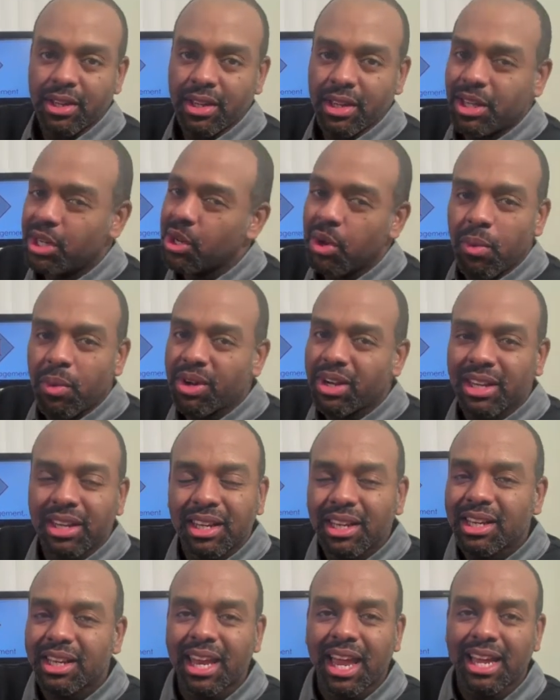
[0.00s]
You don't want to
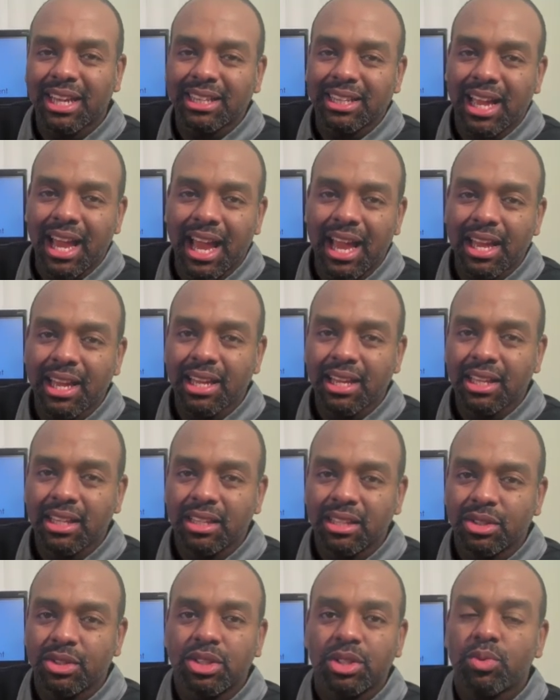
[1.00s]
look like that.
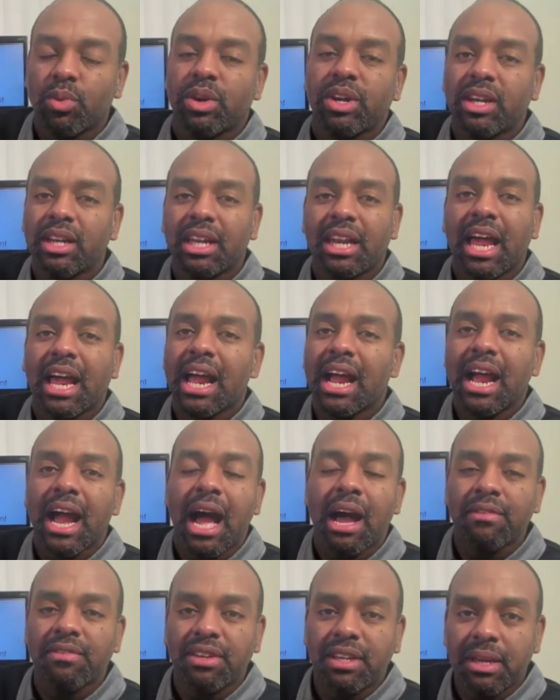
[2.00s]
You just want to look like a
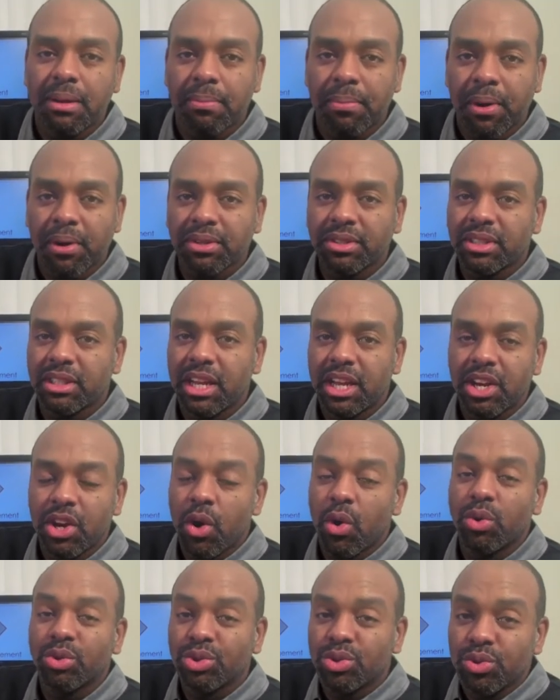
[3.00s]
confident person that
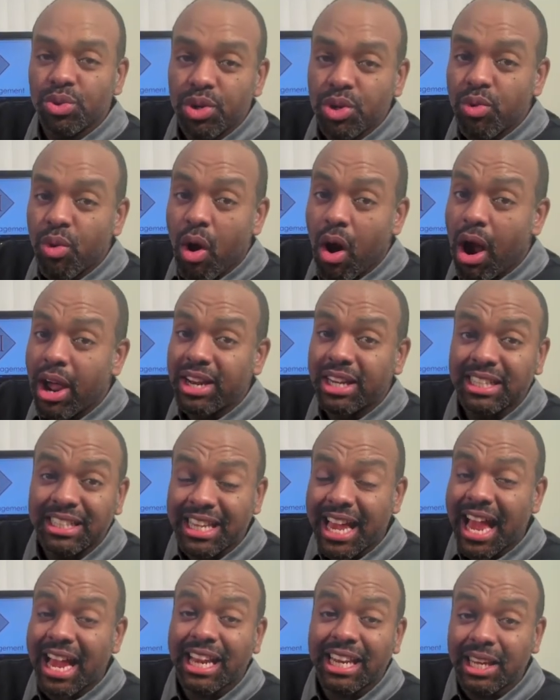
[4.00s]
knows who you are and
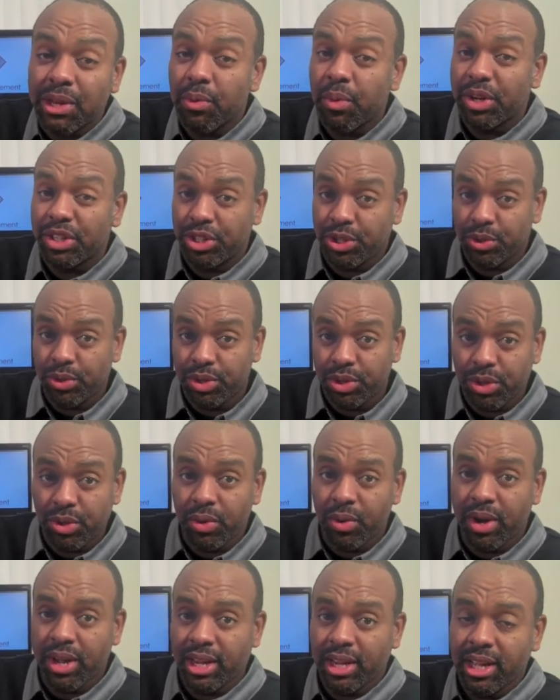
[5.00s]
exactly what you're
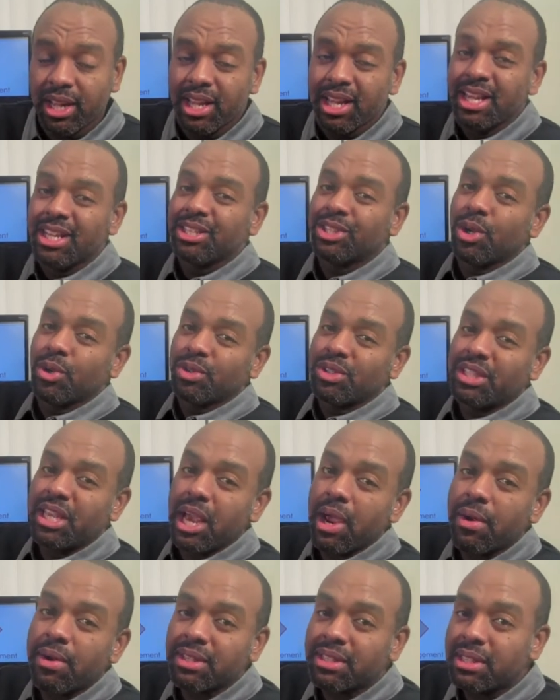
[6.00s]
doing. So
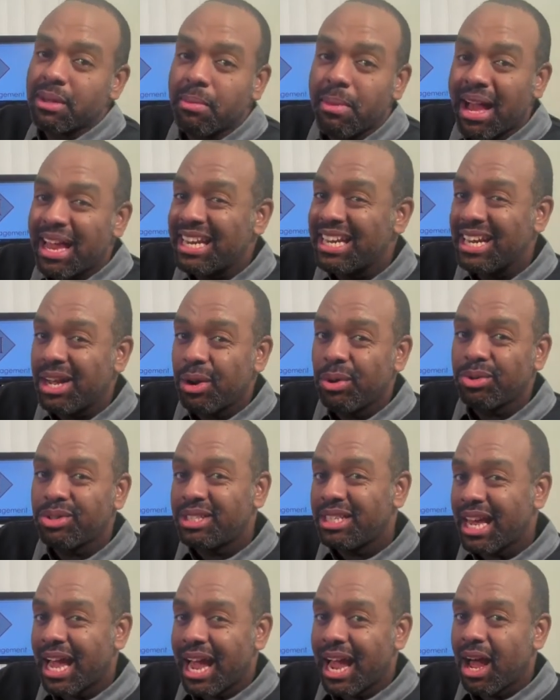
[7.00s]
tearing somebody else
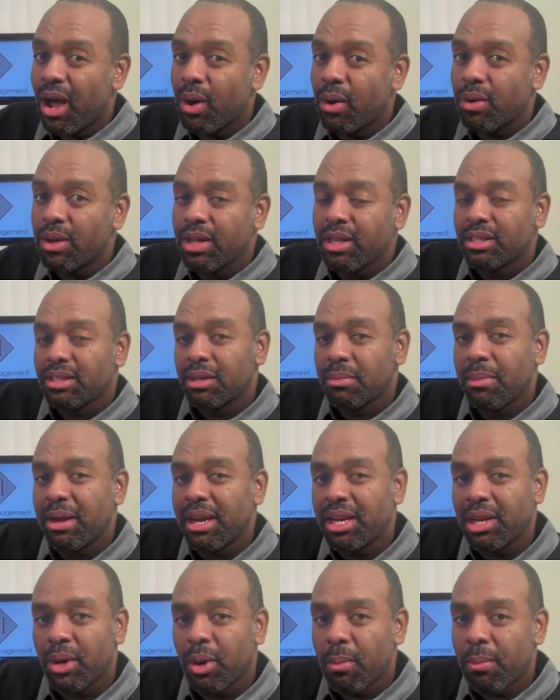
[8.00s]
down to
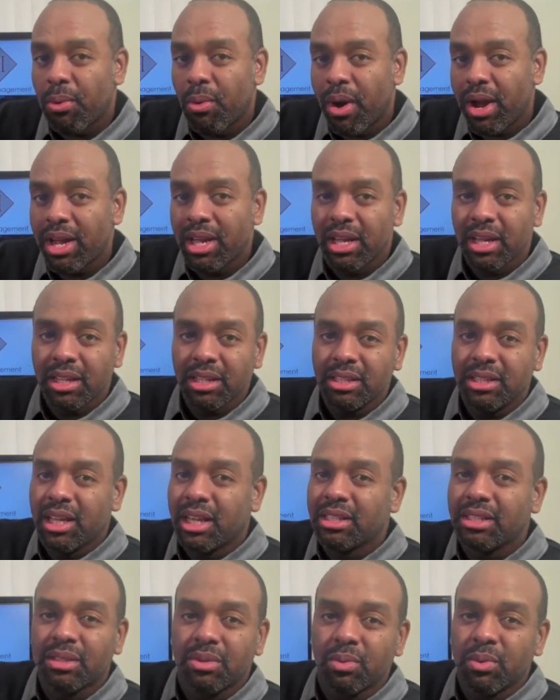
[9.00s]
make your point
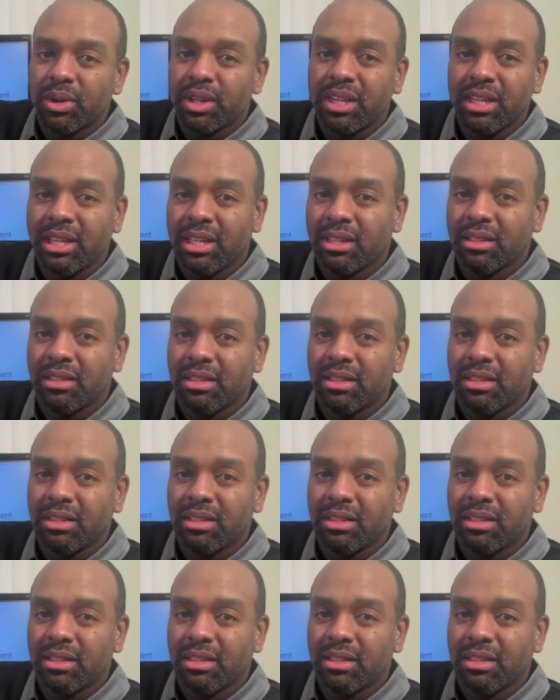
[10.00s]
doesn't really